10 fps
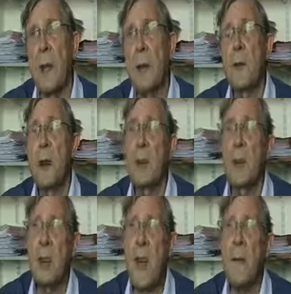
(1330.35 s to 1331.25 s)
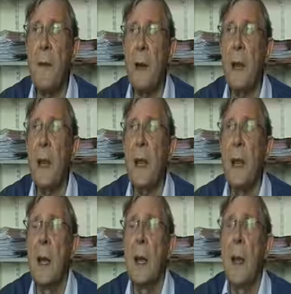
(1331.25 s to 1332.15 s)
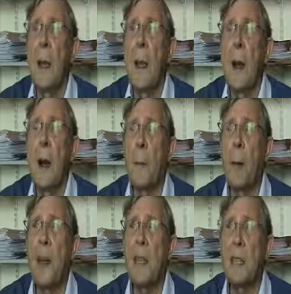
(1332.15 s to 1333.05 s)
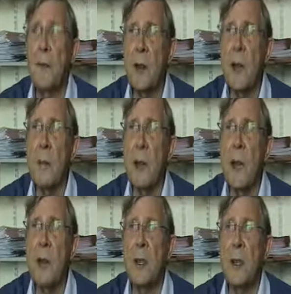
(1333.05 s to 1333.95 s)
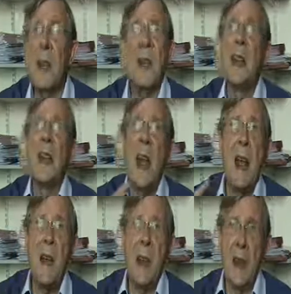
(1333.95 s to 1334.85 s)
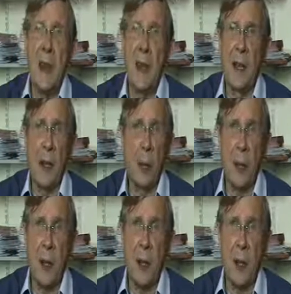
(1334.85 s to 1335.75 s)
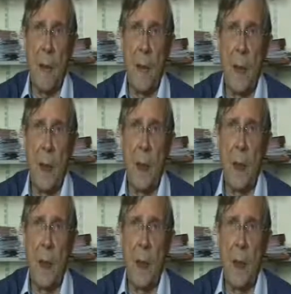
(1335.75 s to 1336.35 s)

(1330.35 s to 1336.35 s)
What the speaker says: So there is definitely a place for TBLT in any curriculum,